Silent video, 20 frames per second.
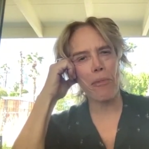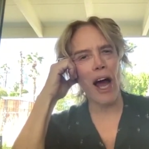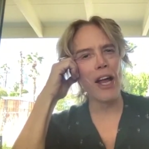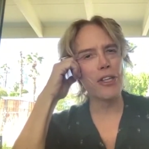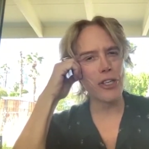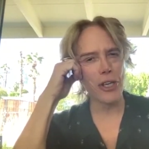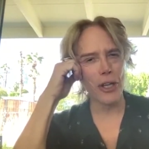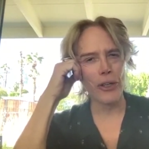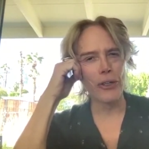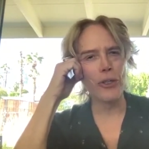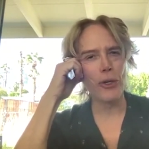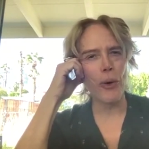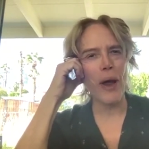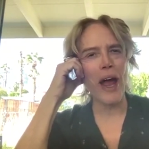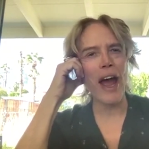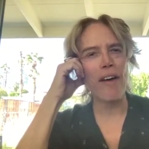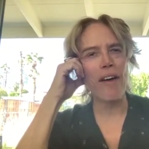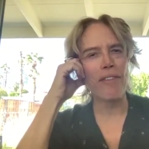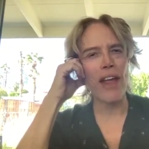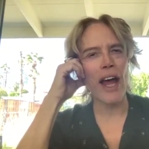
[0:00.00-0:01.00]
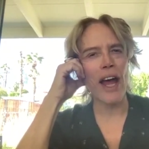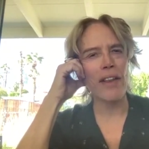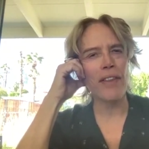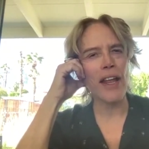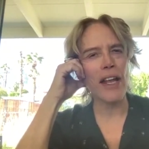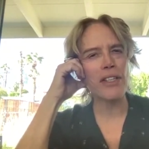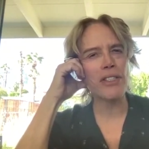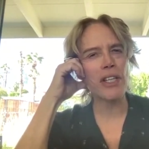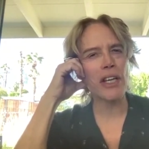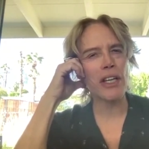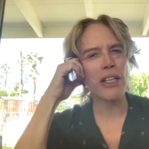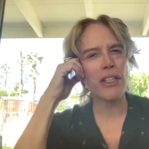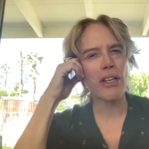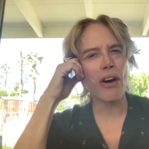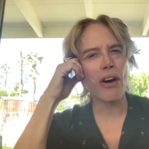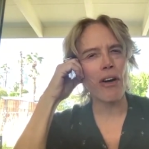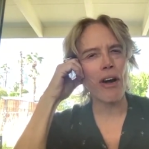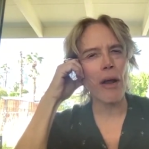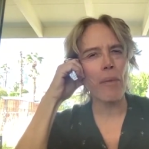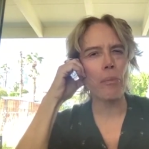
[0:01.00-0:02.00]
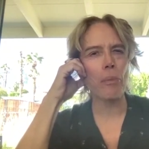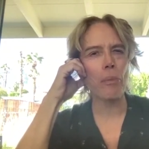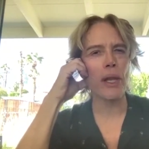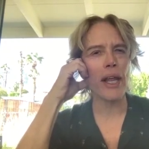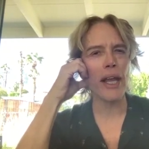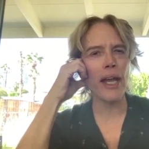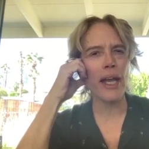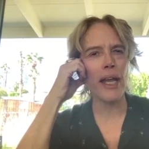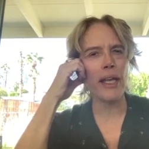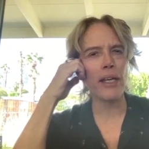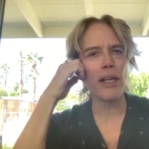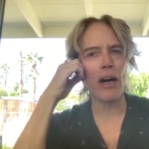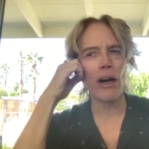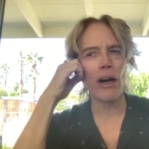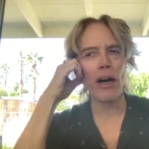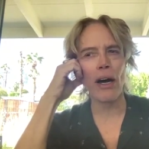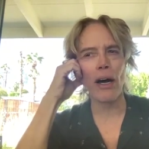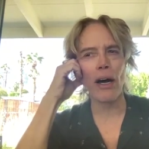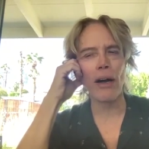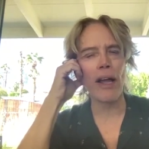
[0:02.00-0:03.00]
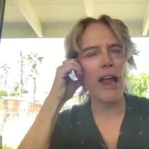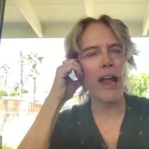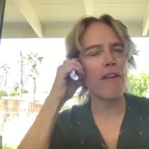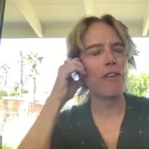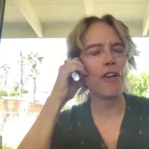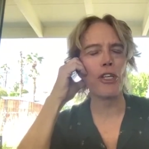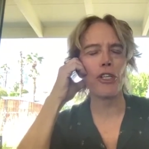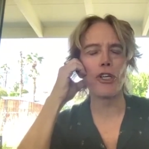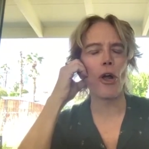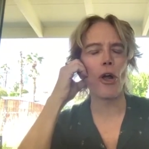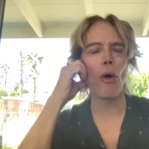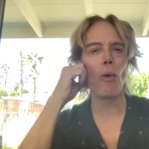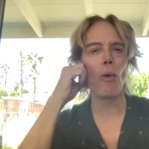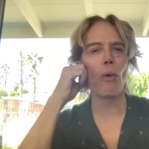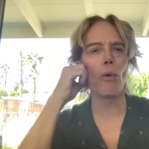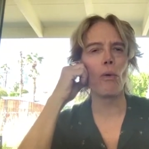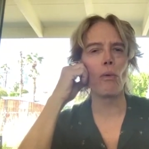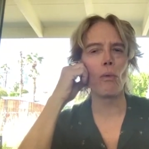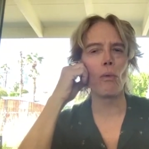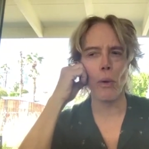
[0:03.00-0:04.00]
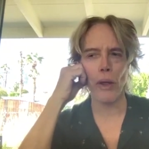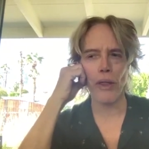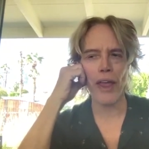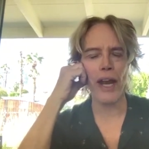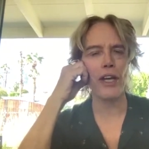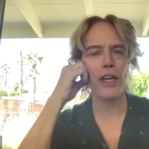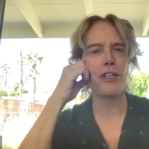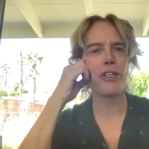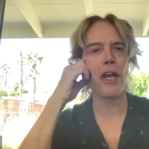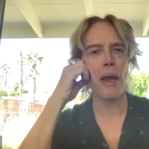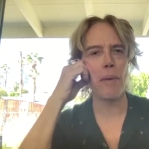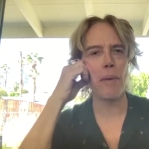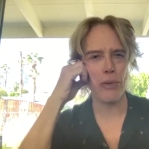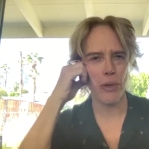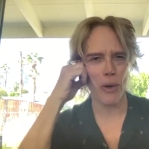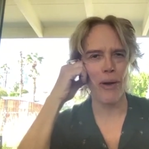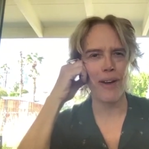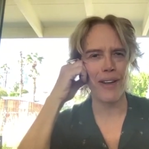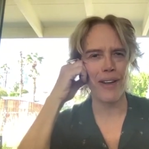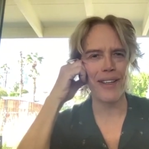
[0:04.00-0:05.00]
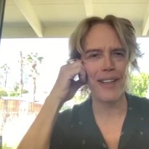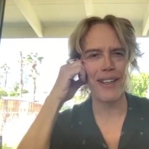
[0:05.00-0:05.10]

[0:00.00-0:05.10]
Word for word: I still do have that. And that's the guitar I played uh, every show with Etta James on.